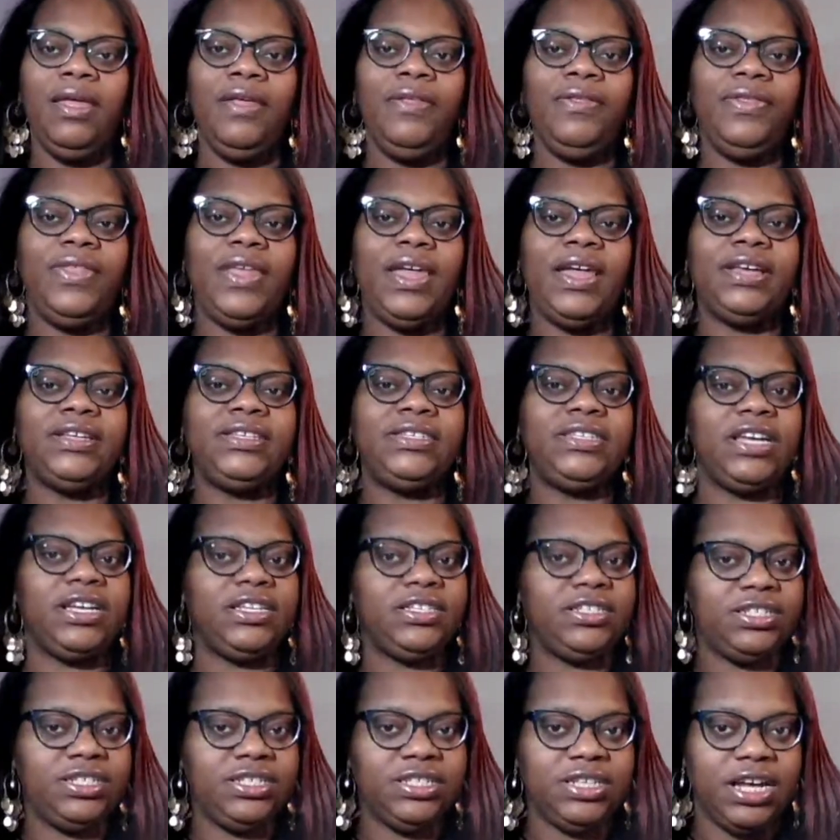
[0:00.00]
They
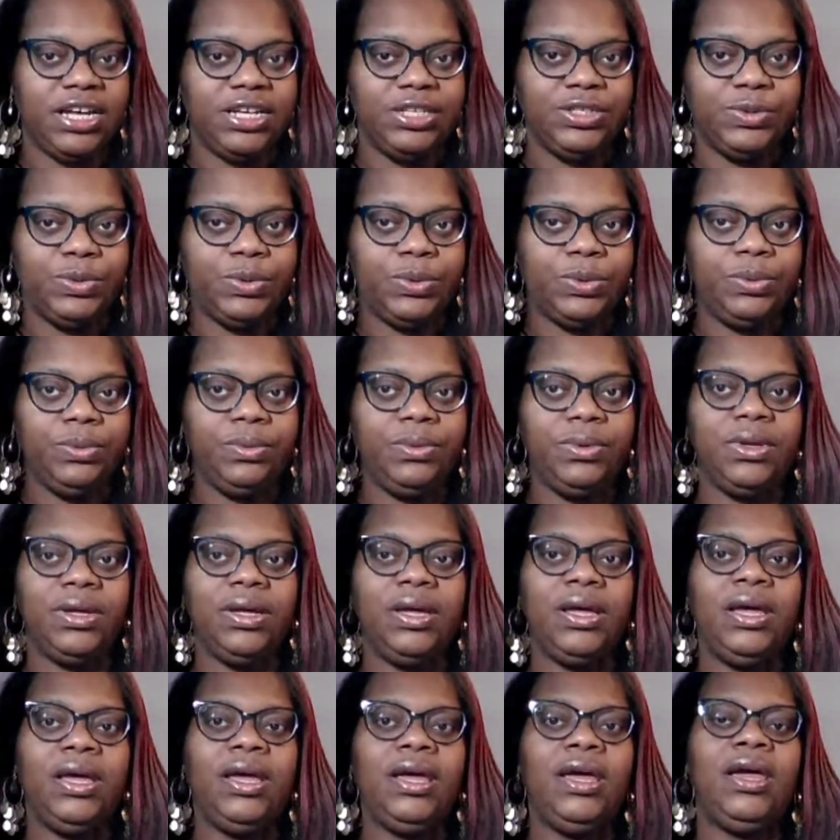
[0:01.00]
set the schedule.
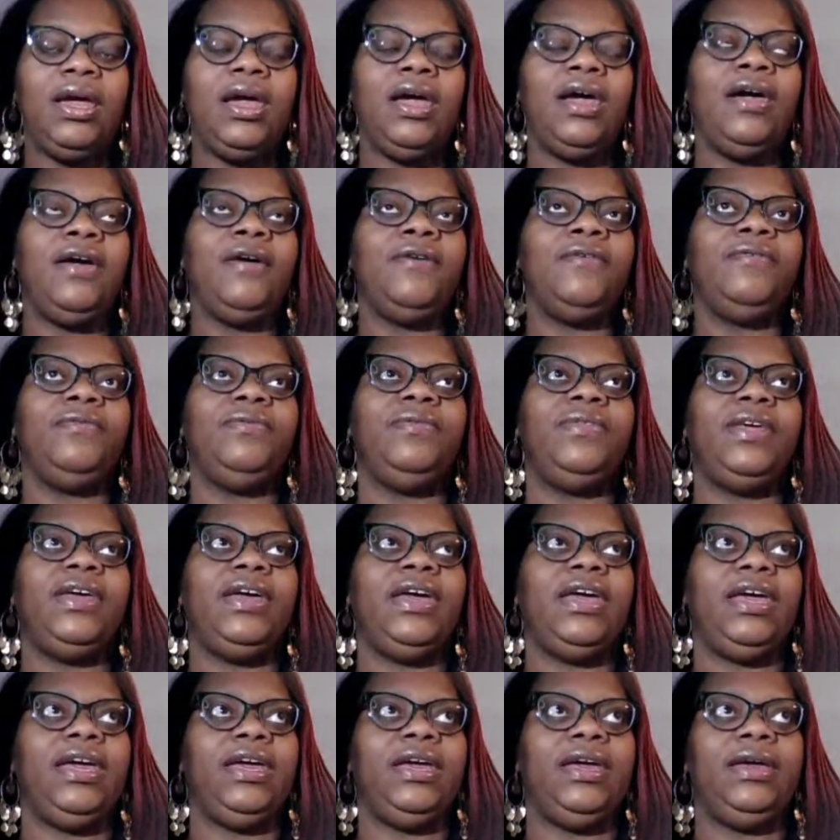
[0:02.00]

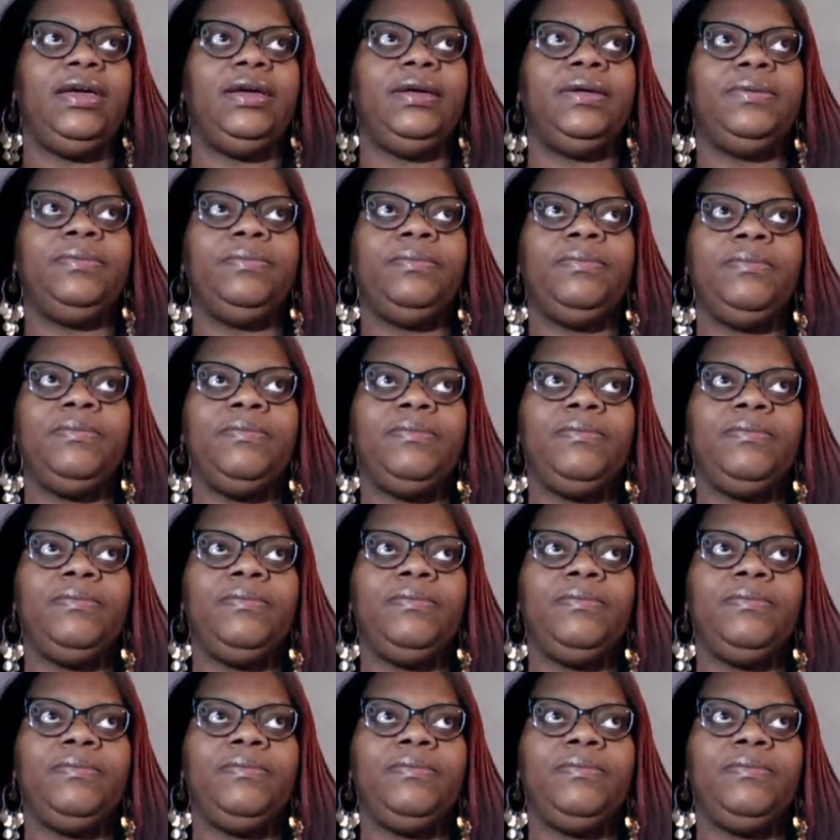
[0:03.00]
They